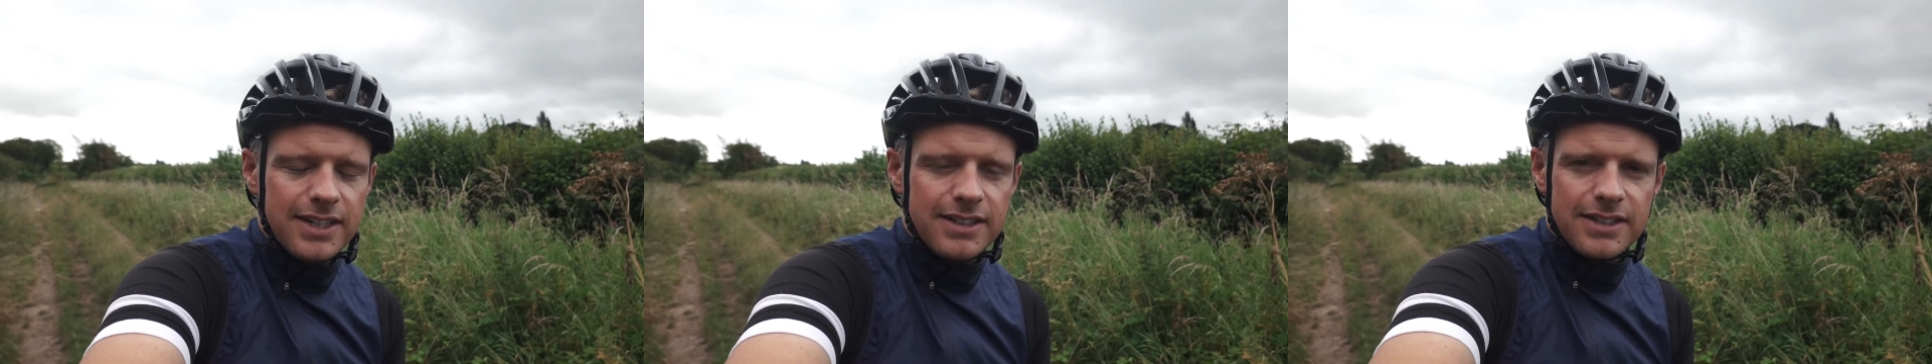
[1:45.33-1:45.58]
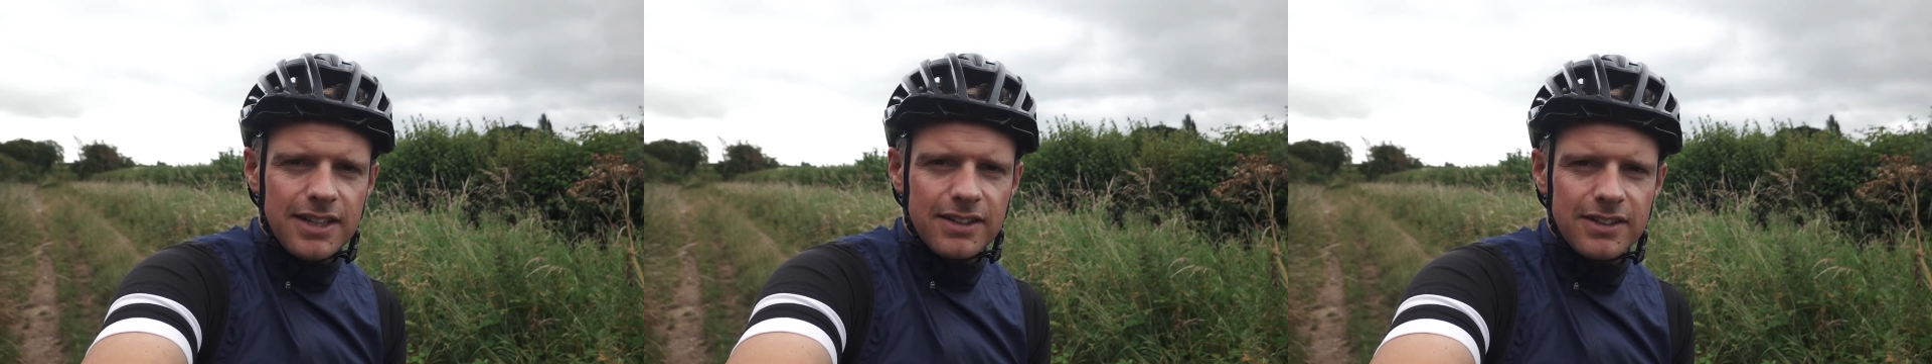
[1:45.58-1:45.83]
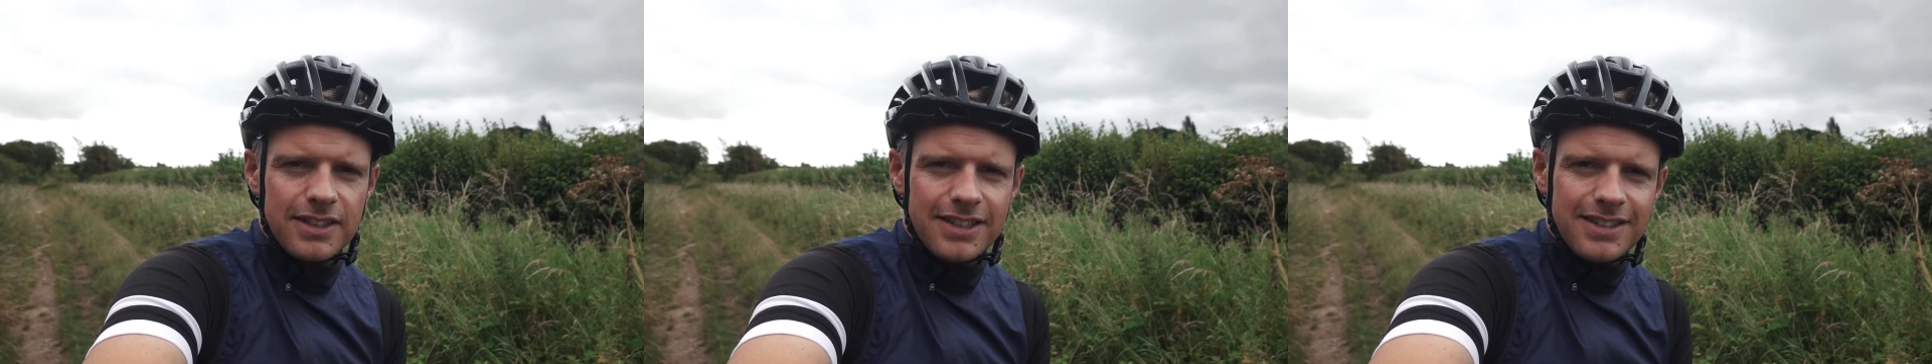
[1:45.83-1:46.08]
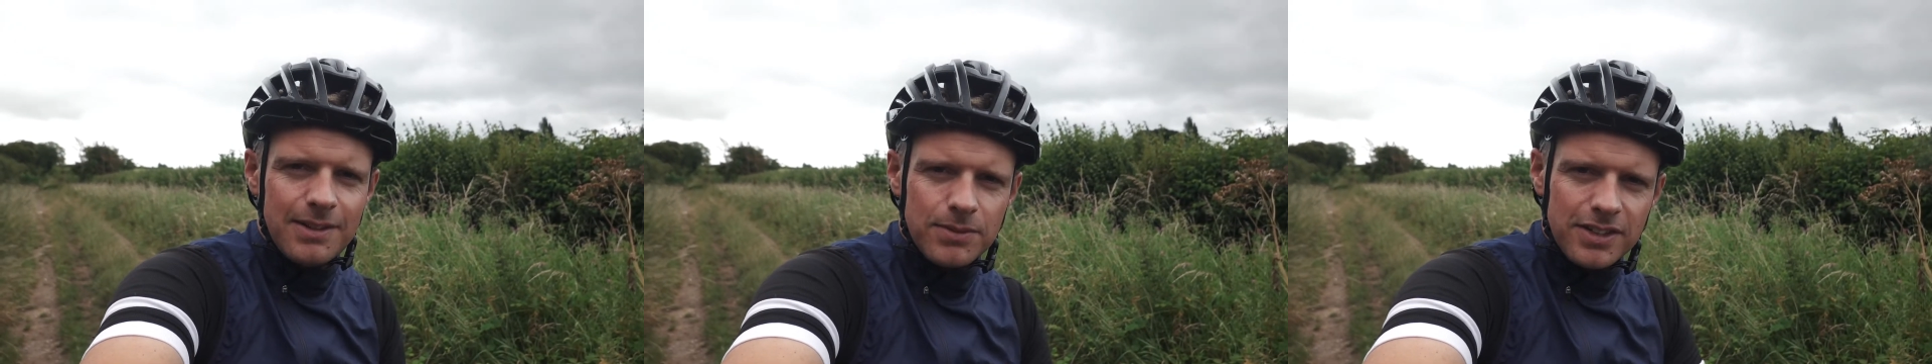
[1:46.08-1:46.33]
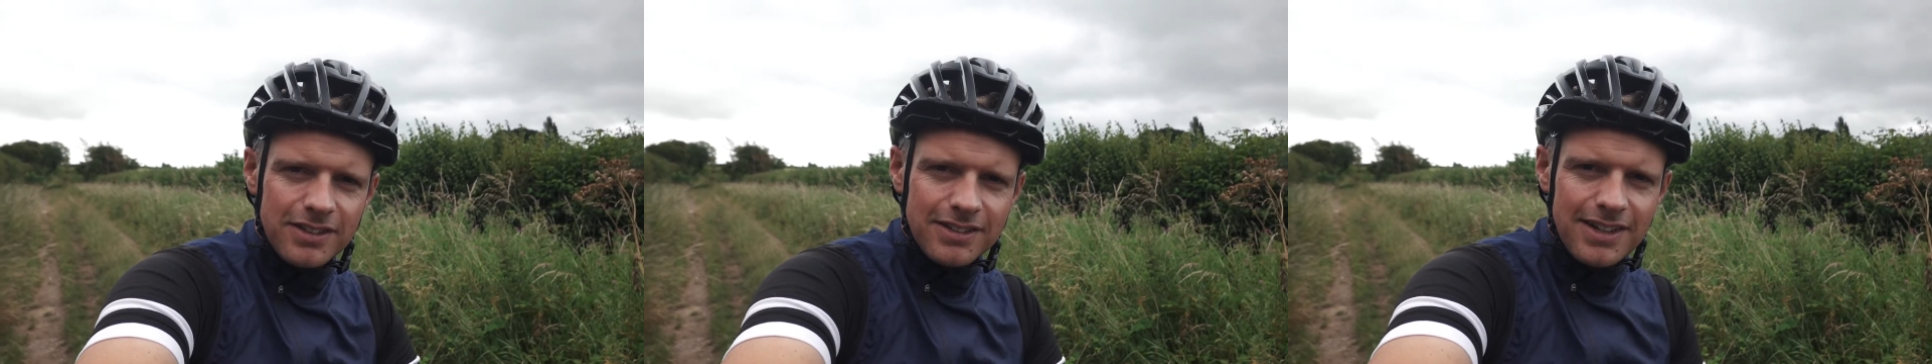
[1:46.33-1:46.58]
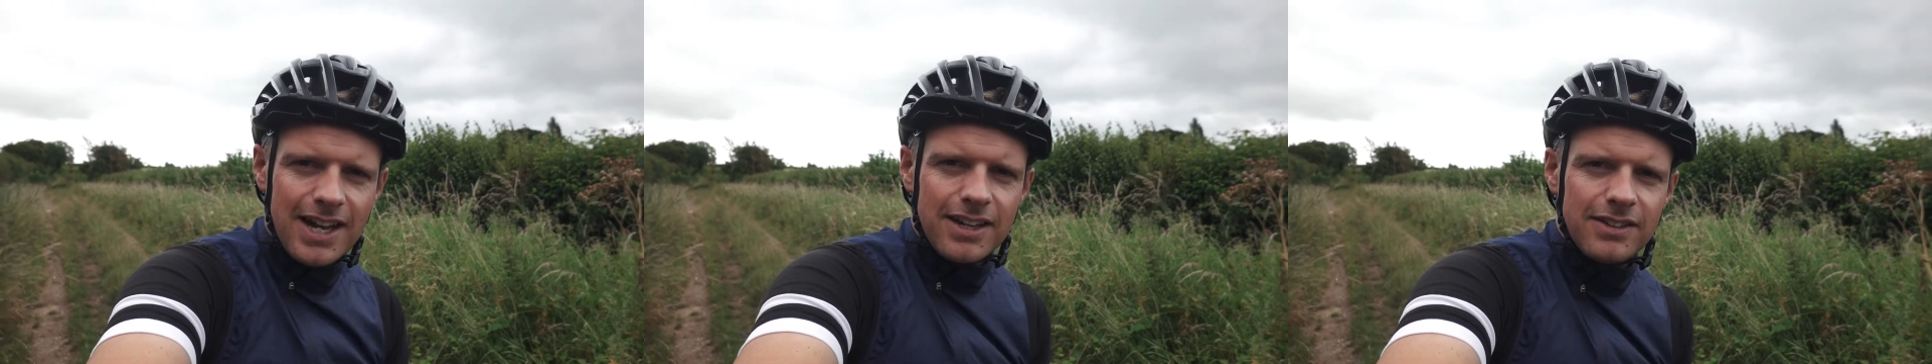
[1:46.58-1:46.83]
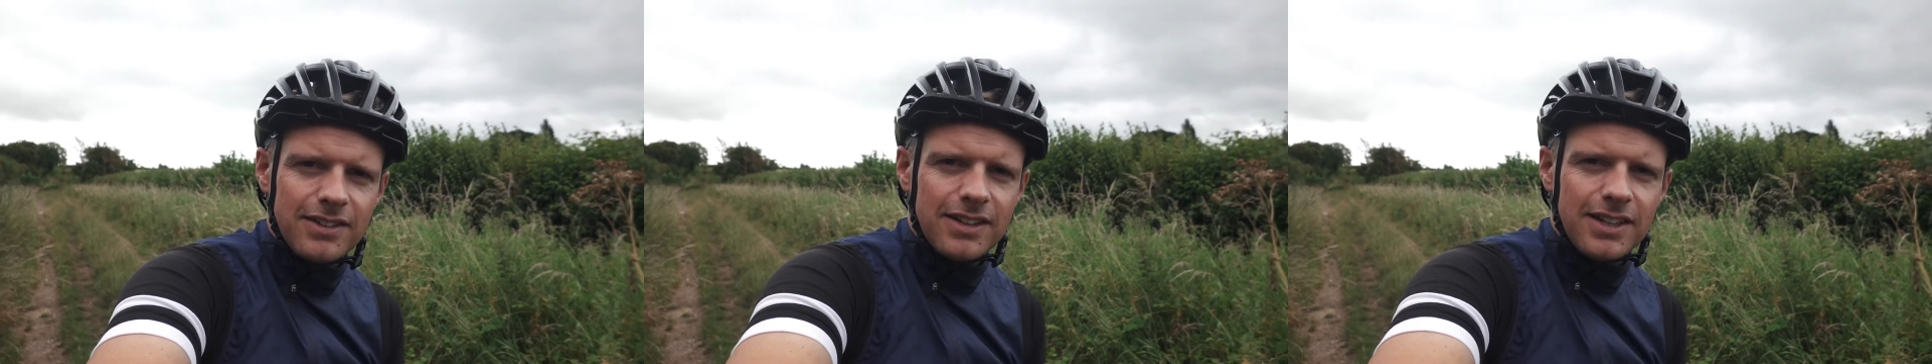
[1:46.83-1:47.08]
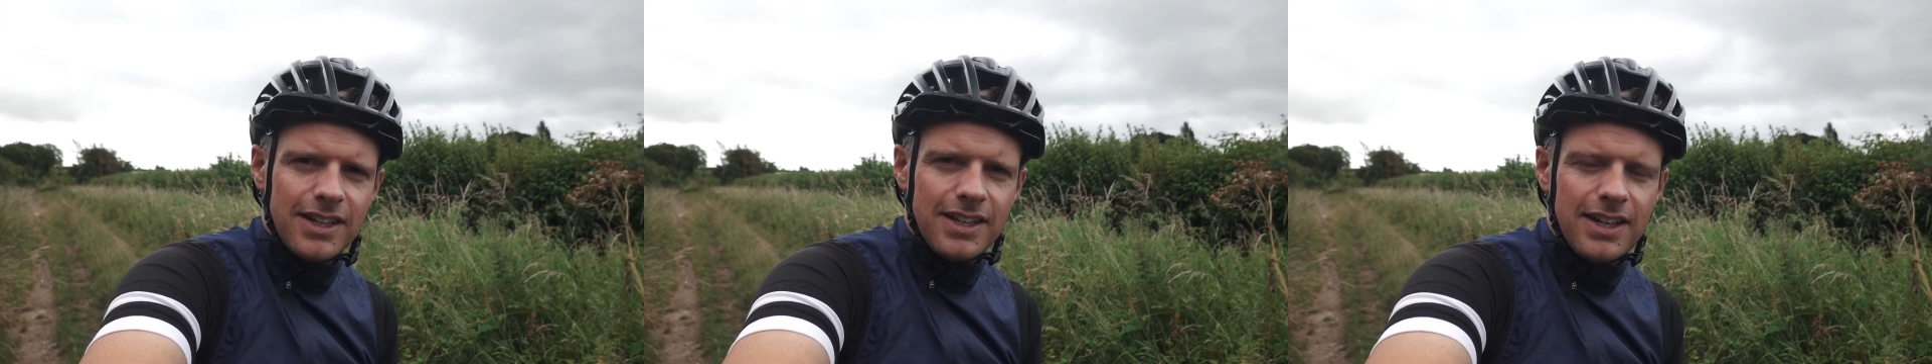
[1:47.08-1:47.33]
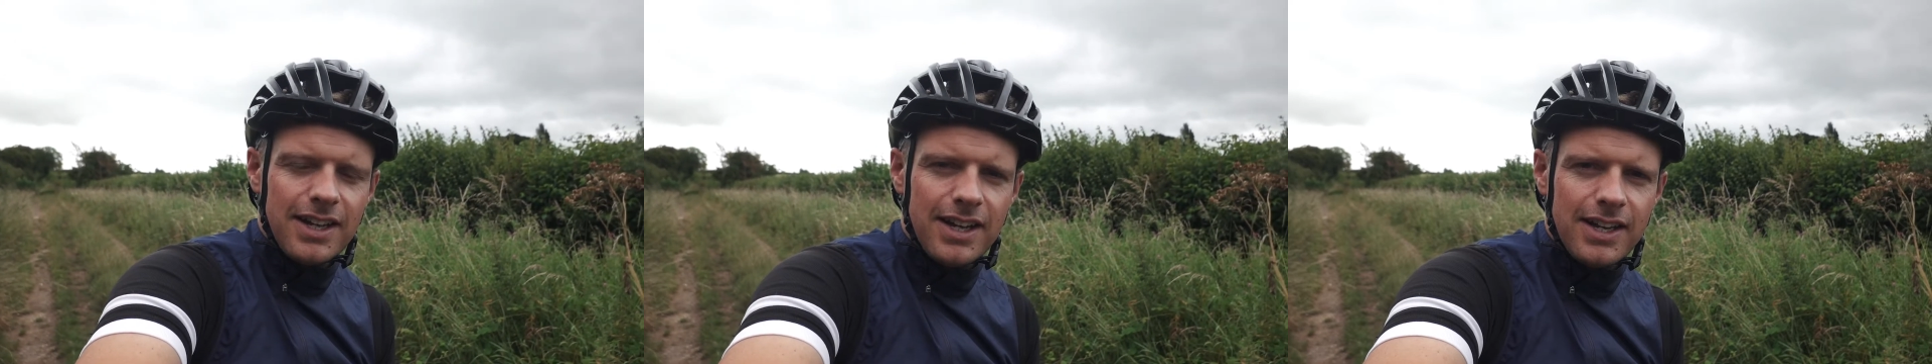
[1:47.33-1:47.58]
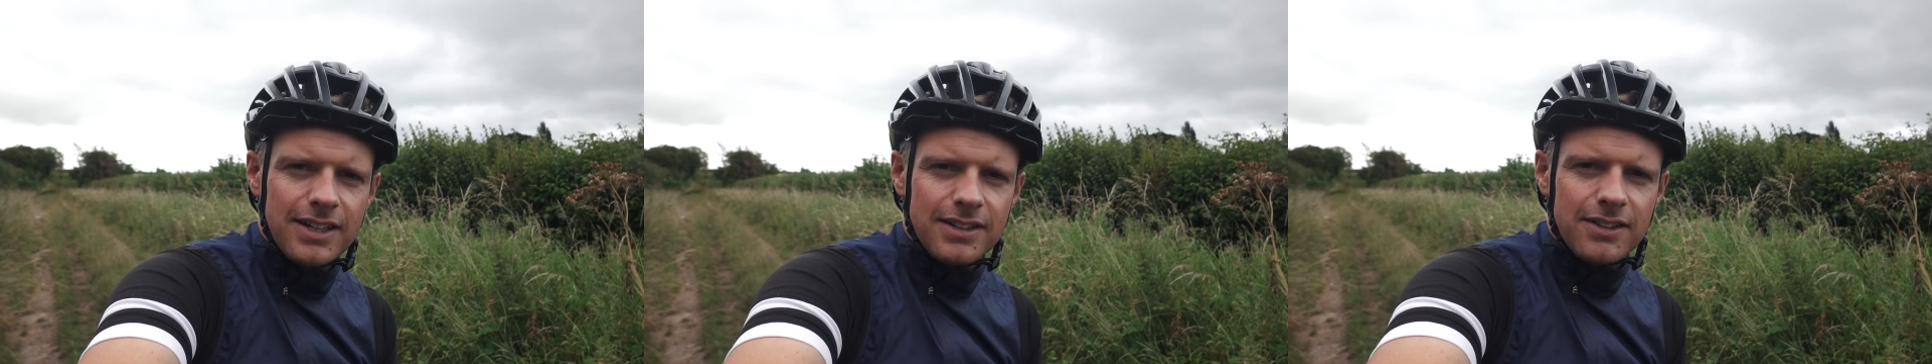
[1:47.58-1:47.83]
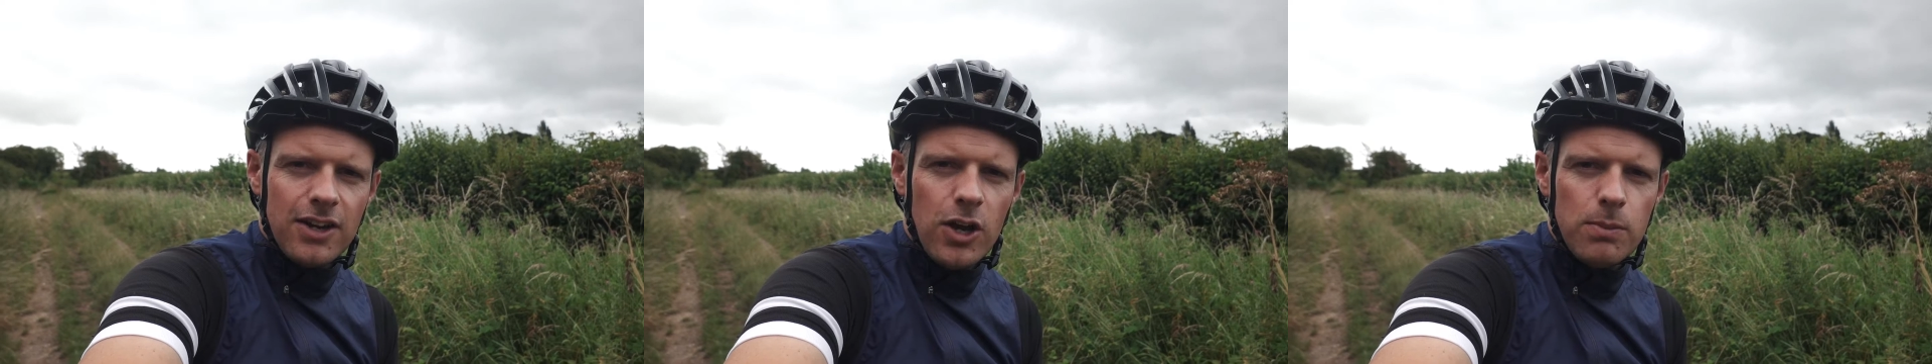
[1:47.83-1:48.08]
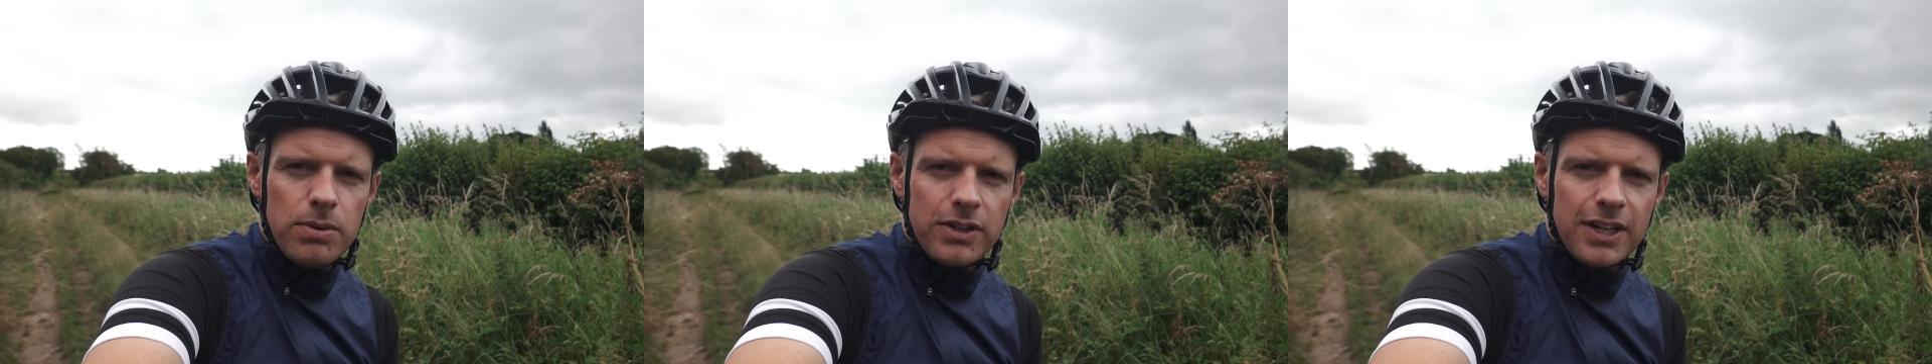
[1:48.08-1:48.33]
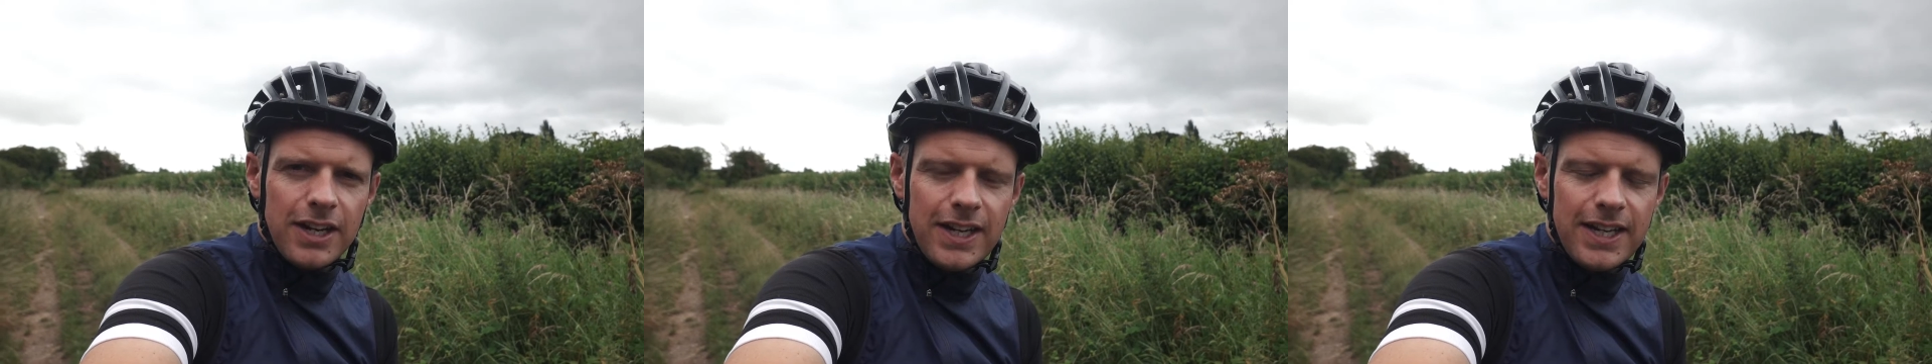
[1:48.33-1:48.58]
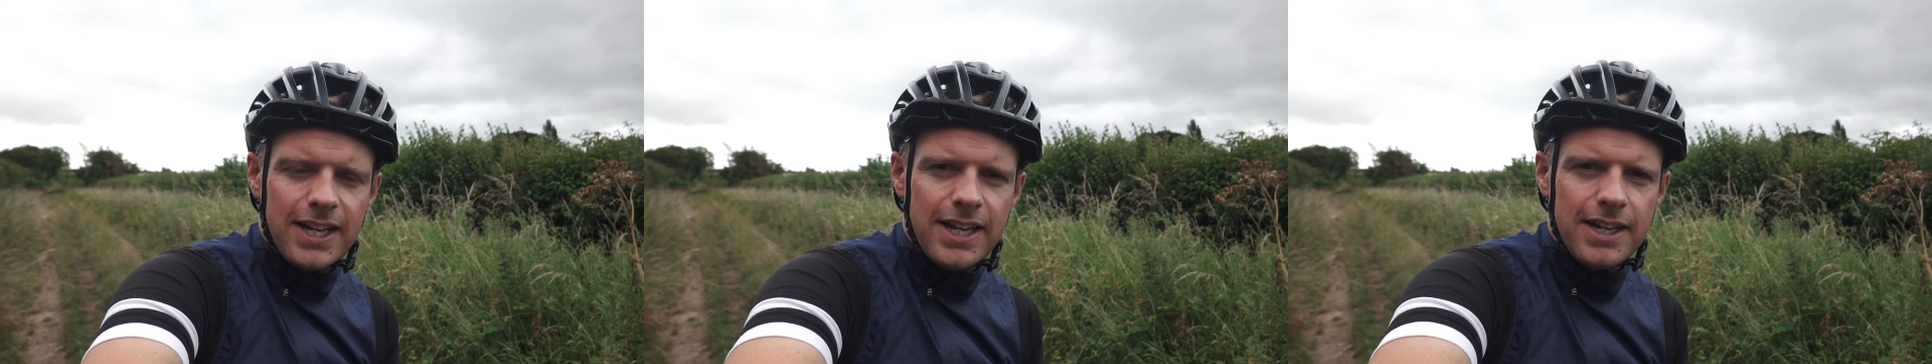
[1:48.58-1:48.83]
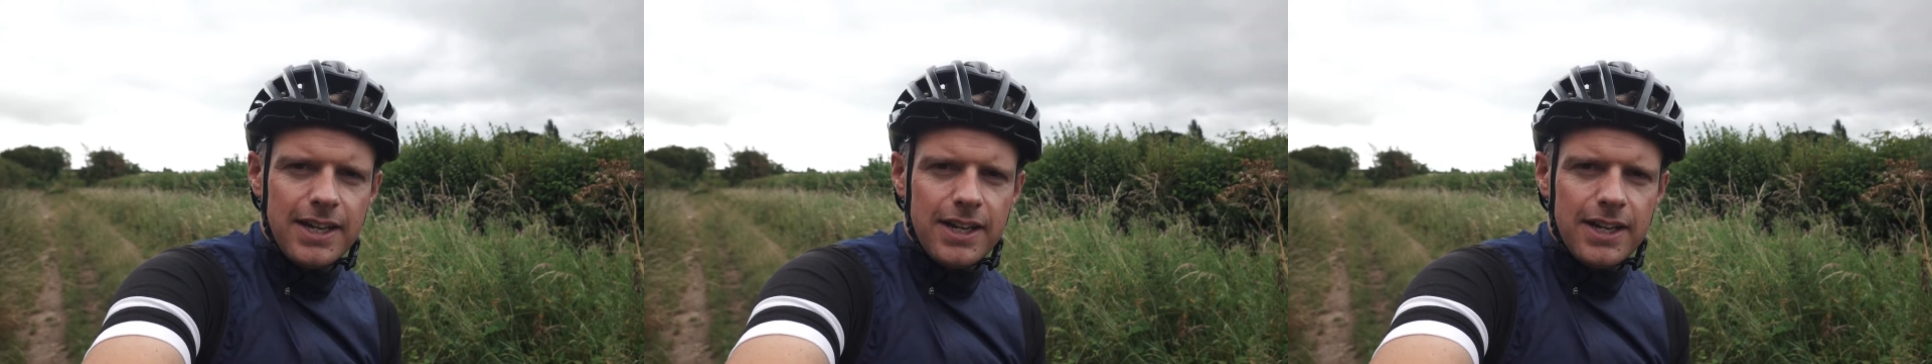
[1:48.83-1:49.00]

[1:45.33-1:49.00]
it seems to snag and it doesn't open cleanly.